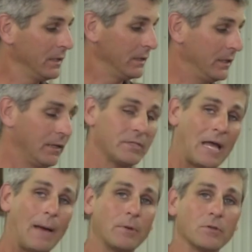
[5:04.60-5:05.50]
This
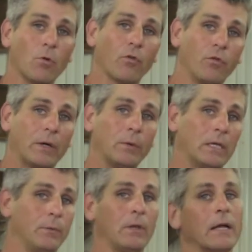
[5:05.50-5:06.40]
happens more
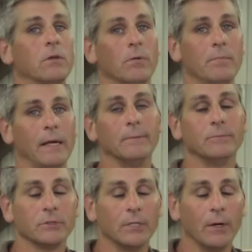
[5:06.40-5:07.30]
frequently than we'd like to admit.
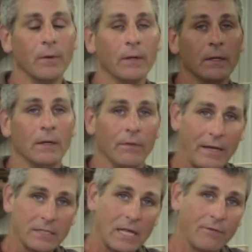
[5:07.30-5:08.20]
So
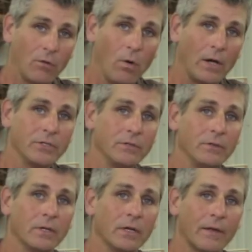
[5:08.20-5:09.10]
thanks again for
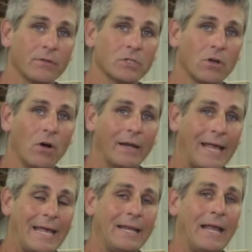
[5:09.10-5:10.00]
watching. Give us a call at
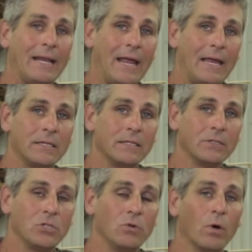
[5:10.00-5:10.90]

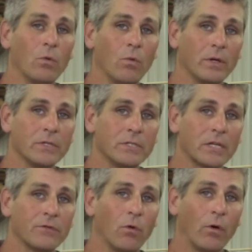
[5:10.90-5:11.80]

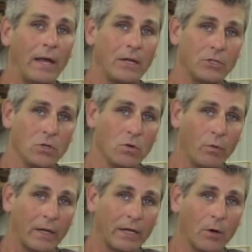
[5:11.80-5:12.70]
888-211-6482
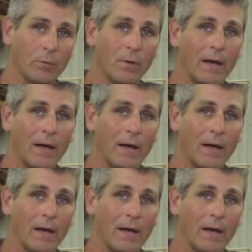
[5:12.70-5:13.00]
if we can help you